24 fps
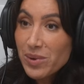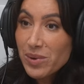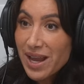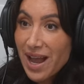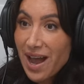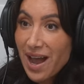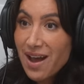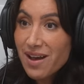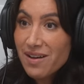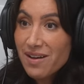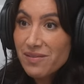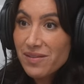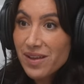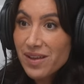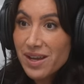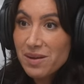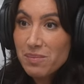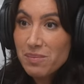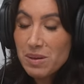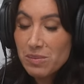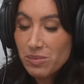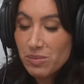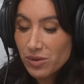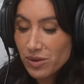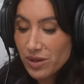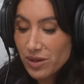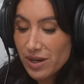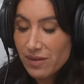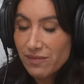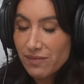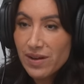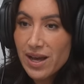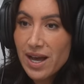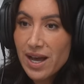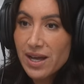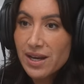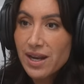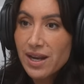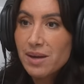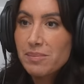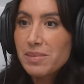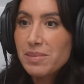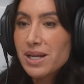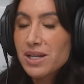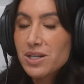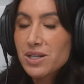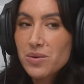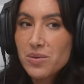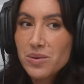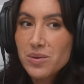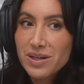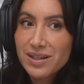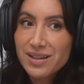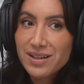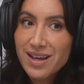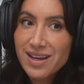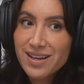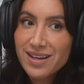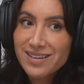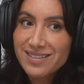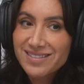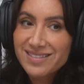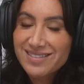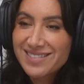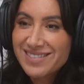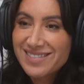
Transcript: we have like people have had. I mean, I don't want to like